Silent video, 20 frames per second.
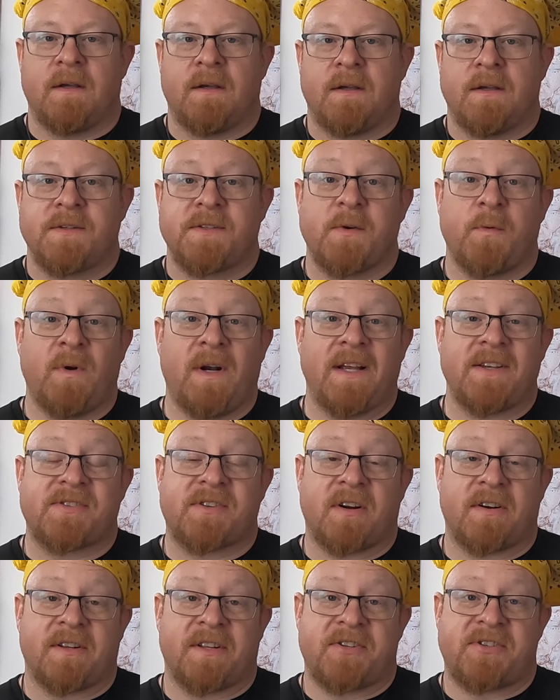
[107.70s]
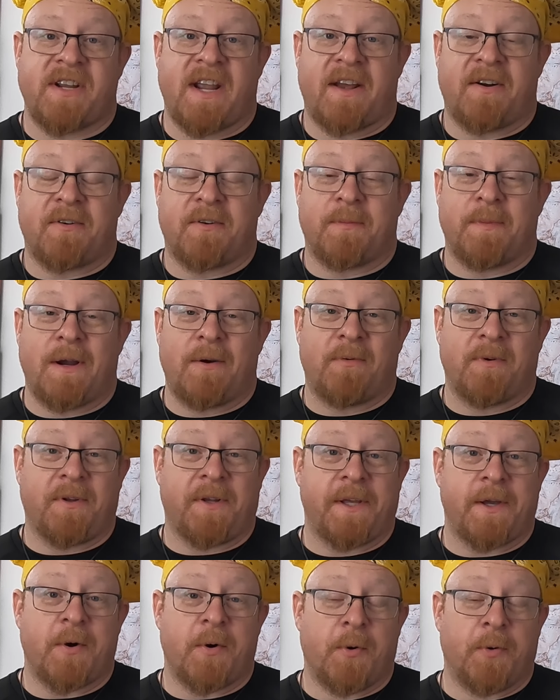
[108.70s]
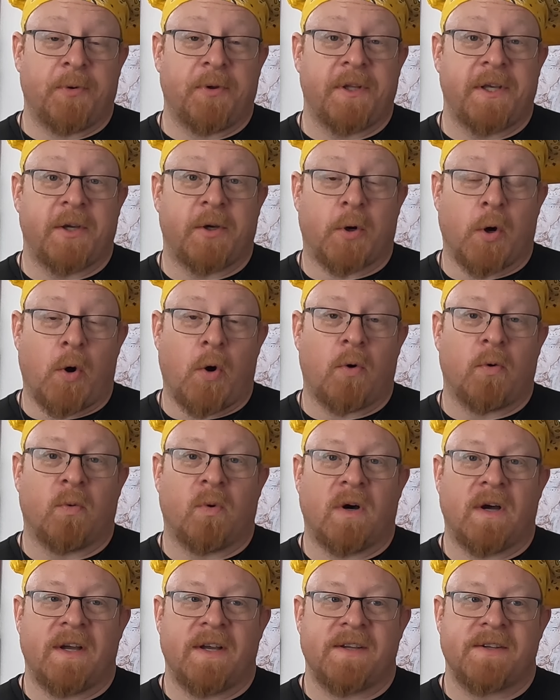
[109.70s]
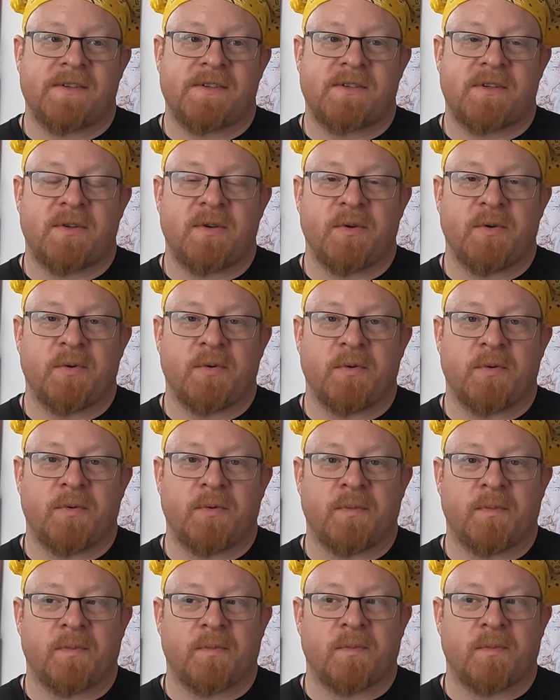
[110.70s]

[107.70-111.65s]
So when I started the channel, my really only goal was to